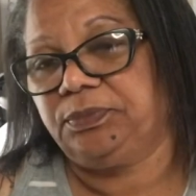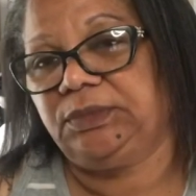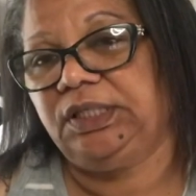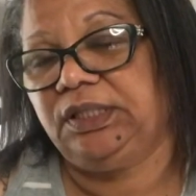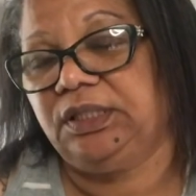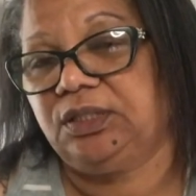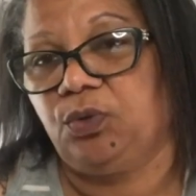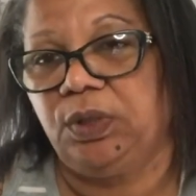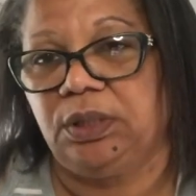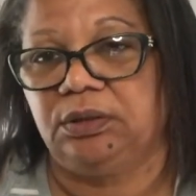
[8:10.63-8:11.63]
get this
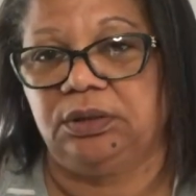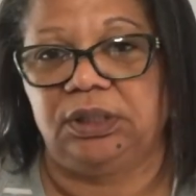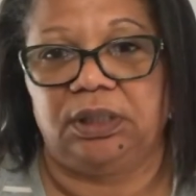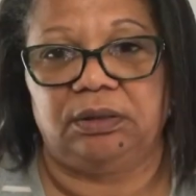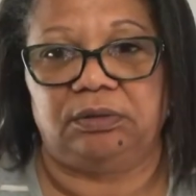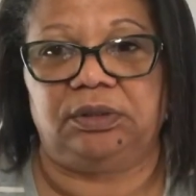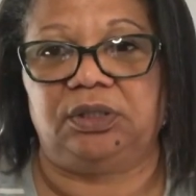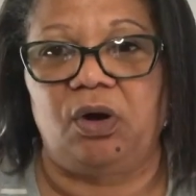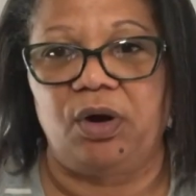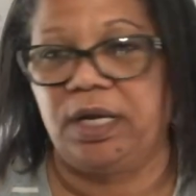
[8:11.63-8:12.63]
quilt
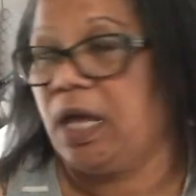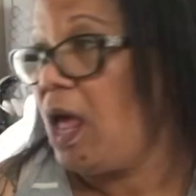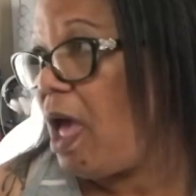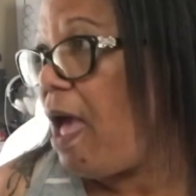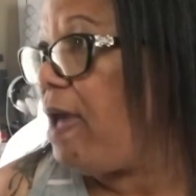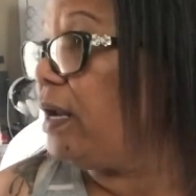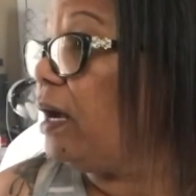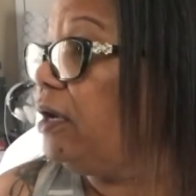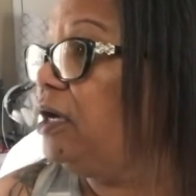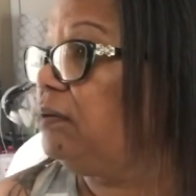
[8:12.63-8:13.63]
started. And
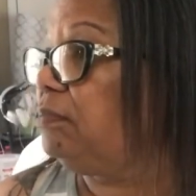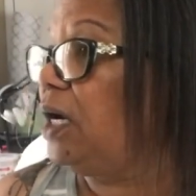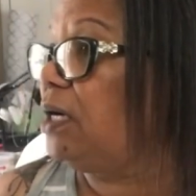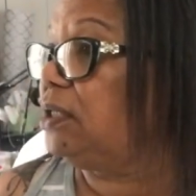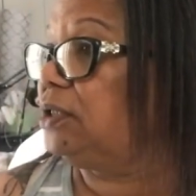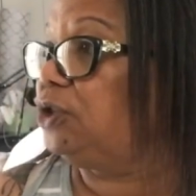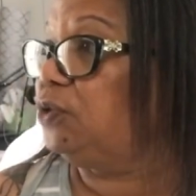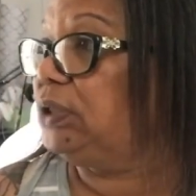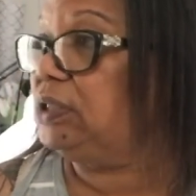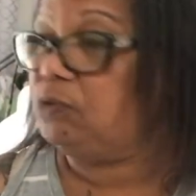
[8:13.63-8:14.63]
I am
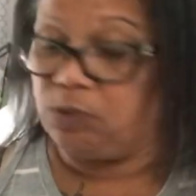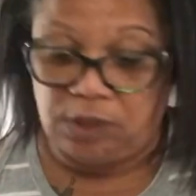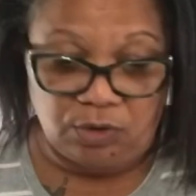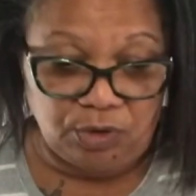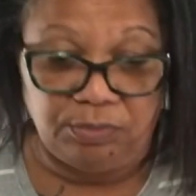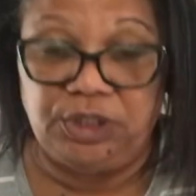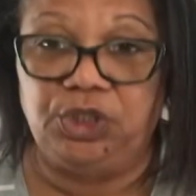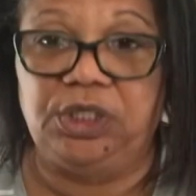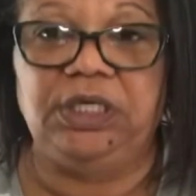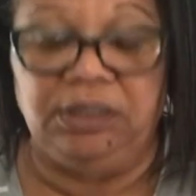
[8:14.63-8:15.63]
doing this one on the
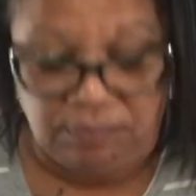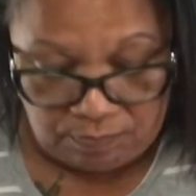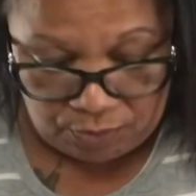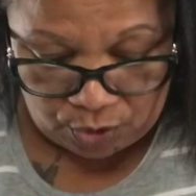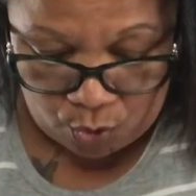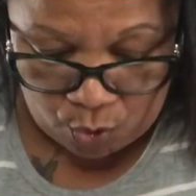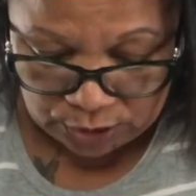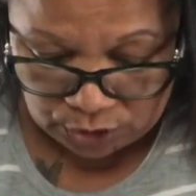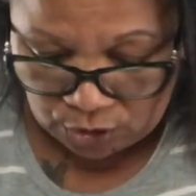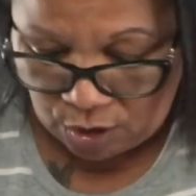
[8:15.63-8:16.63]
machine, but of
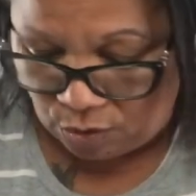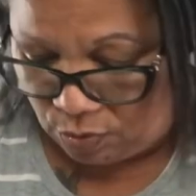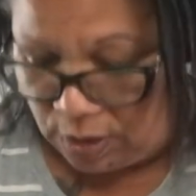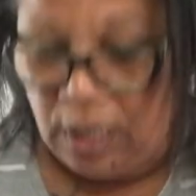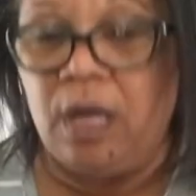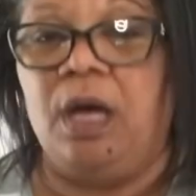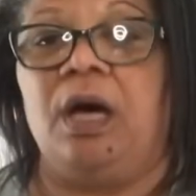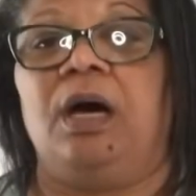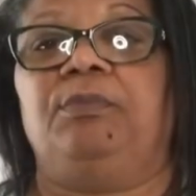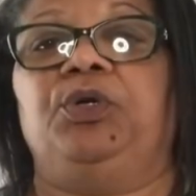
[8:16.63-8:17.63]
course,
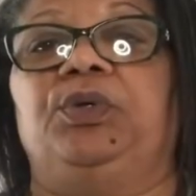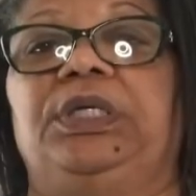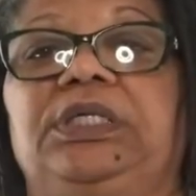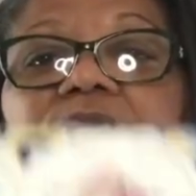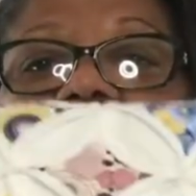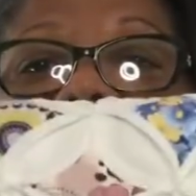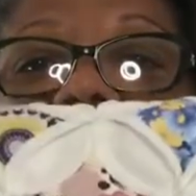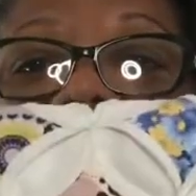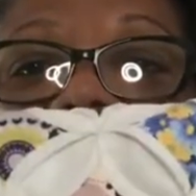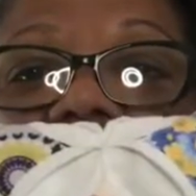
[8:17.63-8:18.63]
I'm doing this one
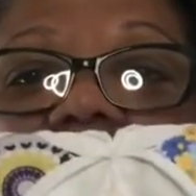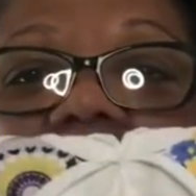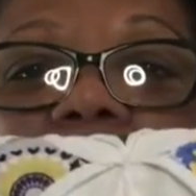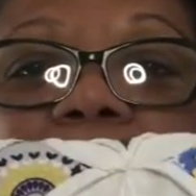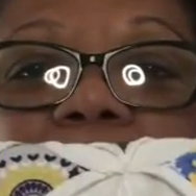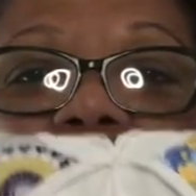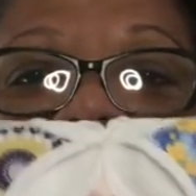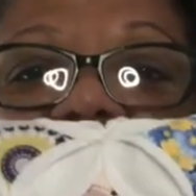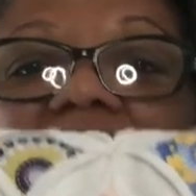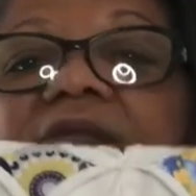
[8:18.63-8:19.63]
by hand.
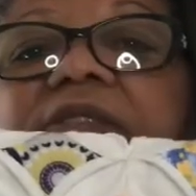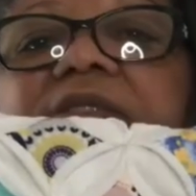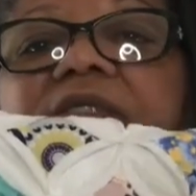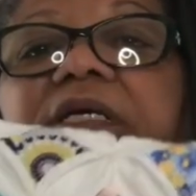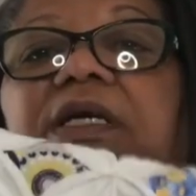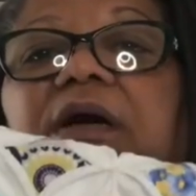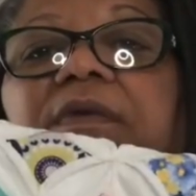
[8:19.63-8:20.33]
You see,